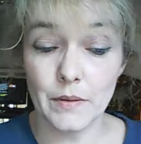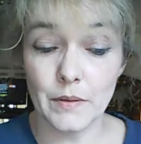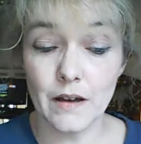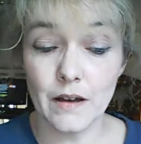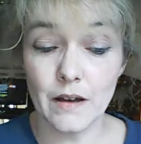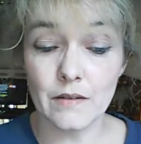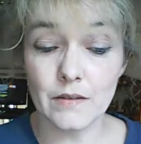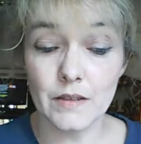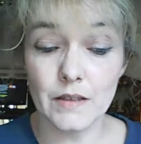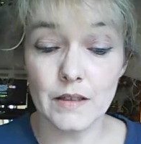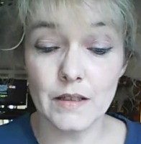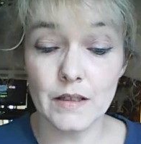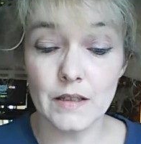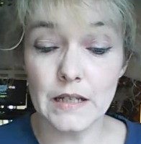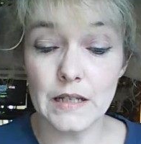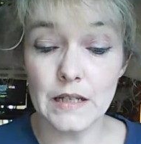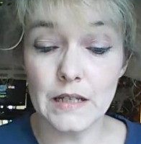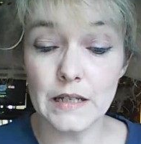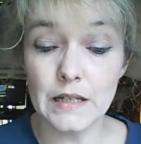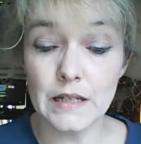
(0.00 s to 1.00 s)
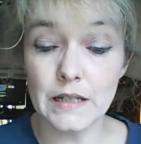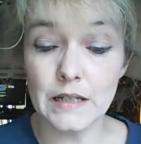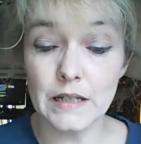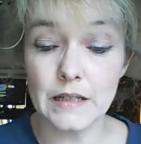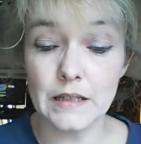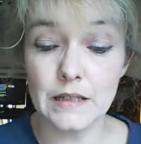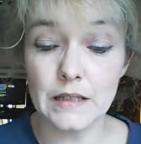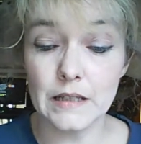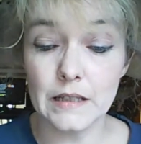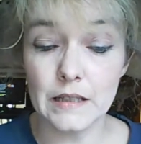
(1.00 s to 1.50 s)
because it
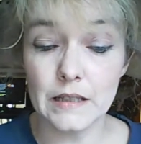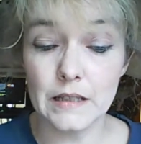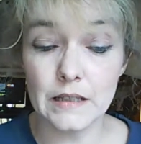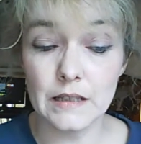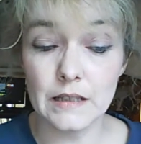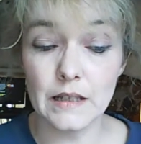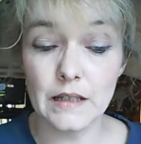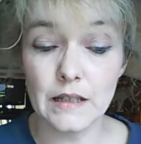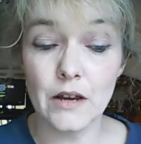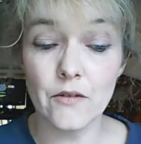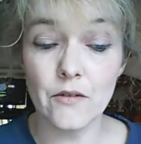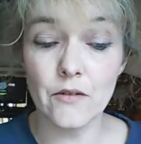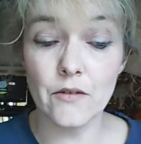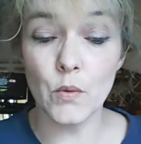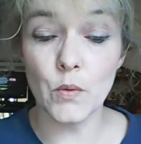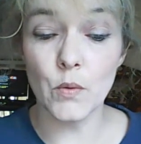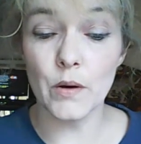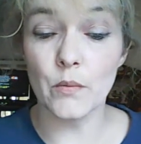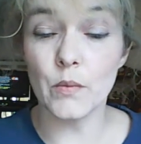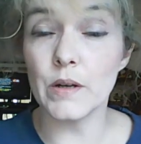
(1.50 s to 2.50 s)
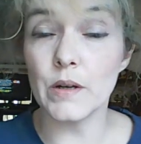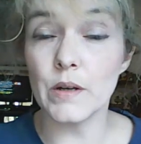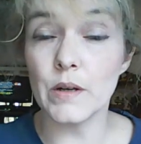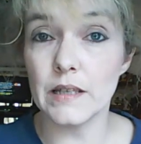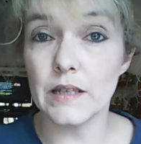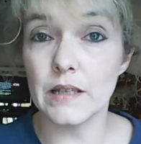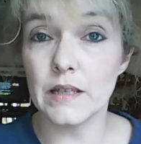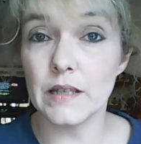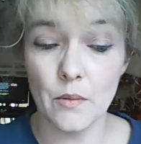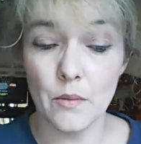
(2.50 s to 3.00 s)
is everywhere we
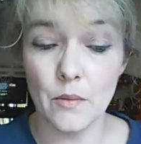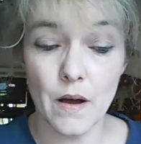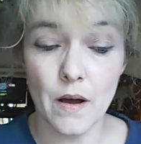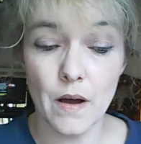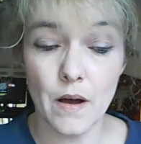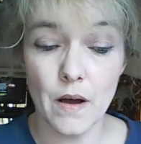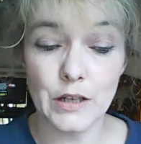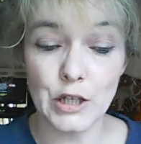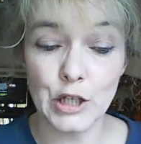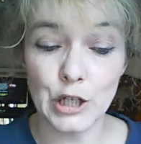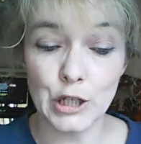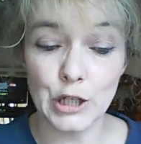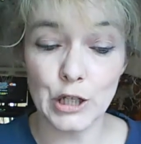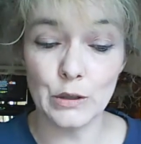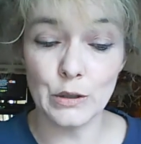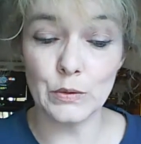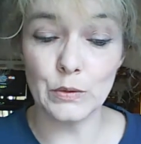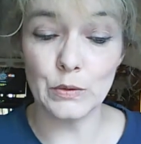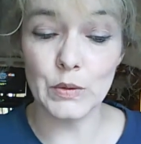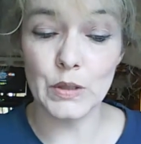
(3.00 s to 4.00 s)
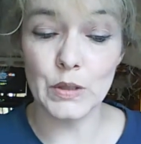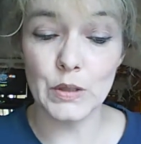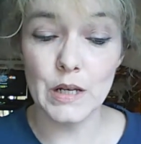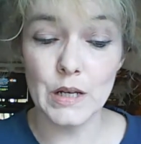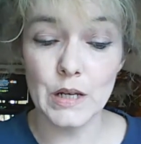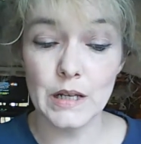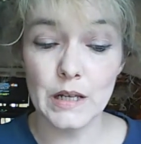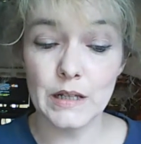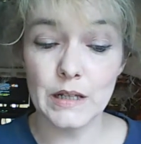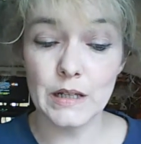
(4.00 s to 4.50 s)
see korban used
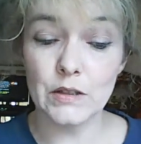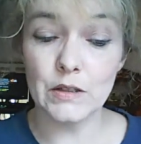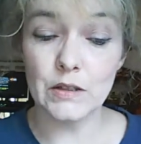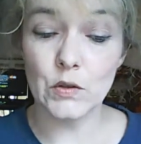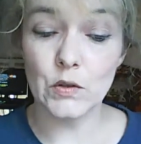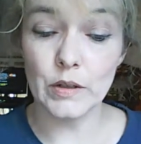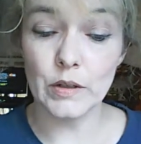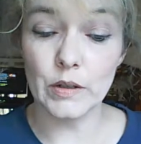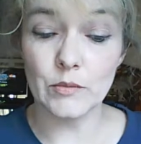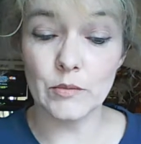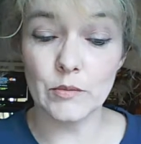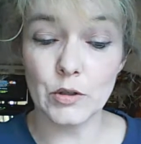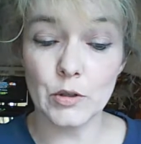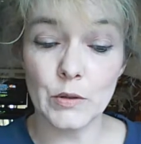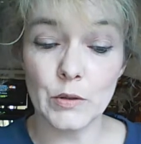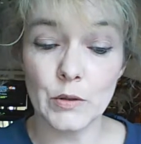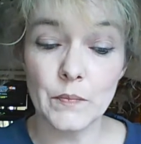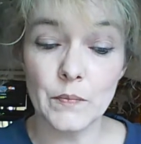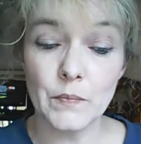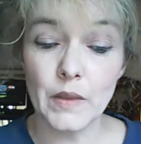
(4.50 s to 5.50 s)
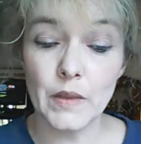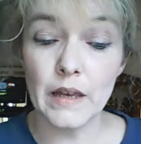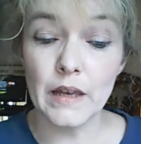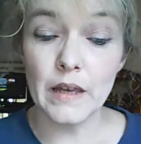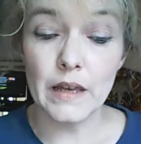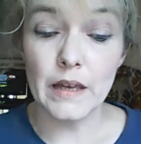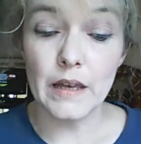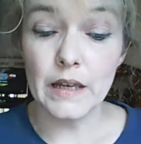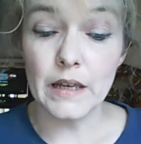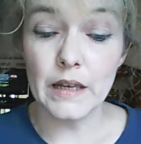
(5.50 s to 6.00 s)
in scripture,
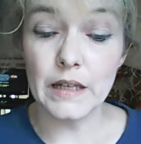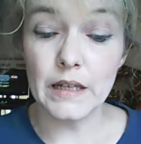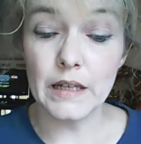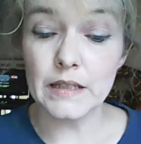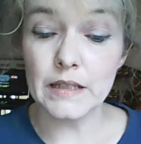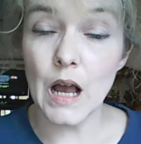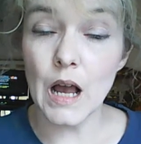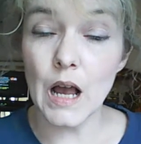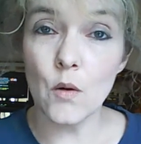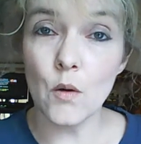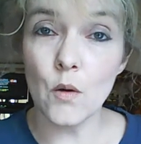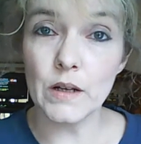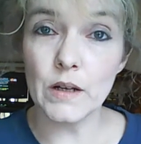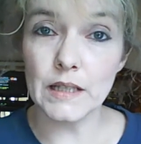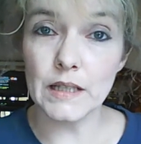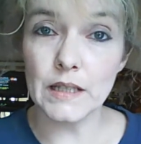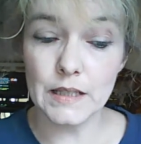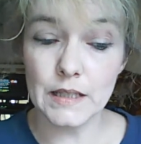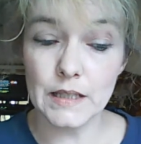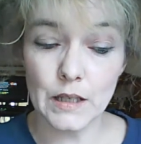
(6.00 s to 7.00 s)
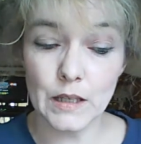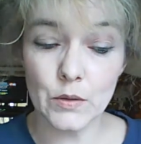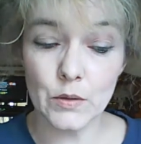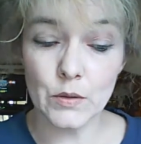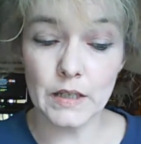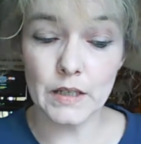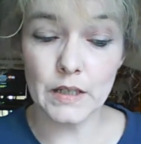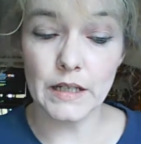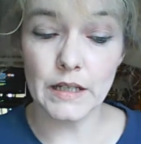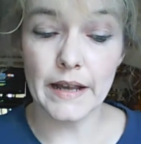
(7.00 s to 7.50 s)
it is always
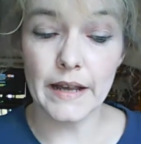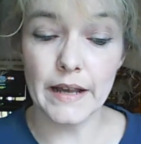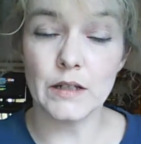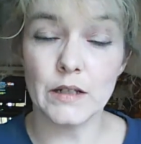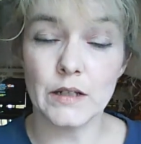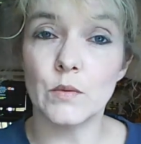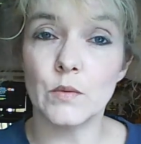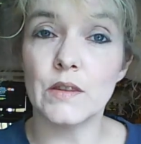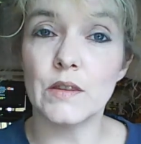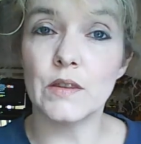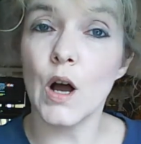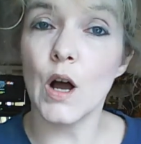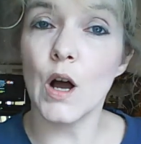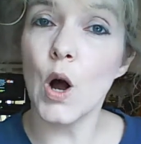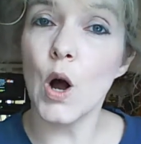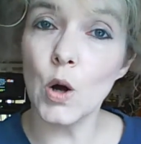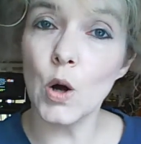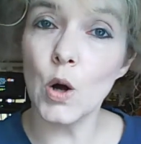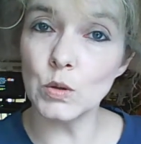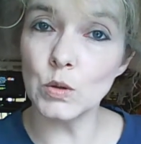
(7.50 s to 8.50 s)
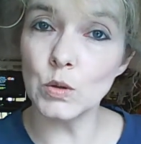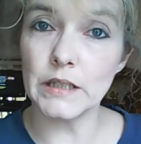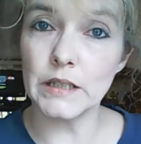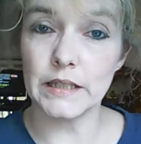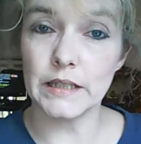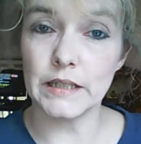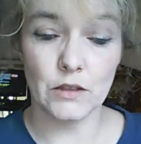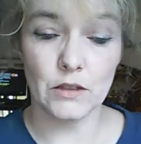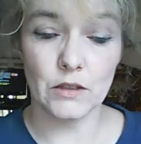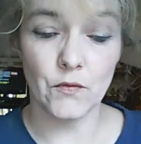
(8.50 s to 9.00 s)
associated with the
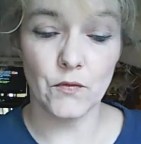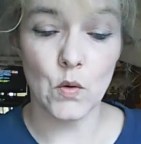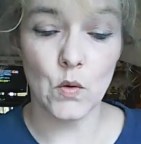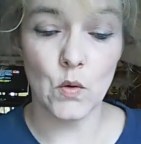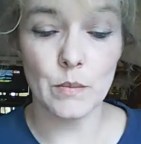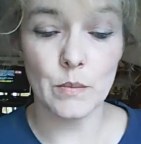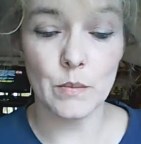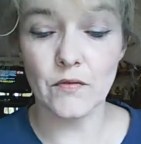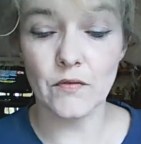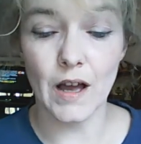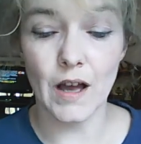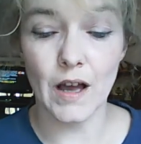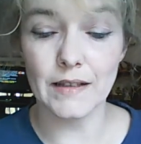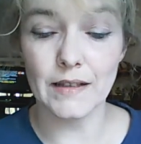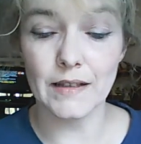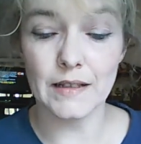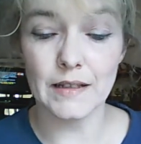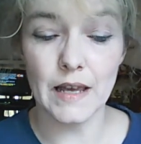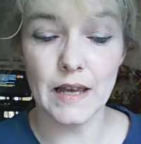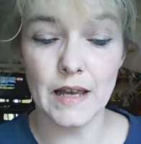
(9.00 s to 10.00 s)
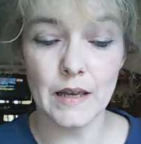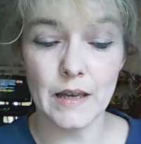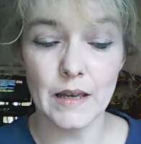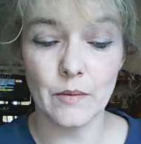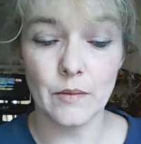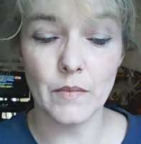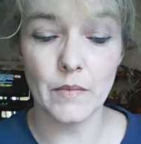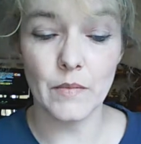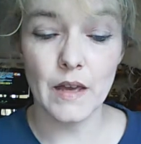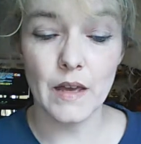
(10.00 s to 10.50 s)
holiest form of God's
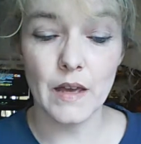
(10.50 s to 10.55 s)
name.